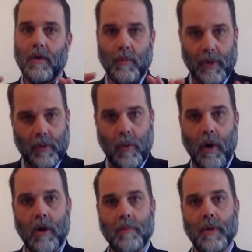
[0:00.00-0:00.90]

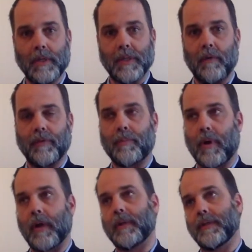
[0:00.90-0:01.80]
require myself to
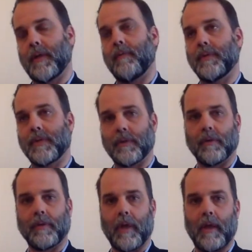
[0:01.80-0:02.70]
practice every
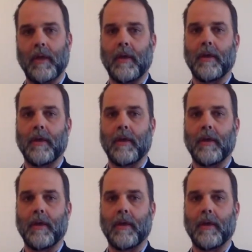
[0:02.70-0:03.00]
single day,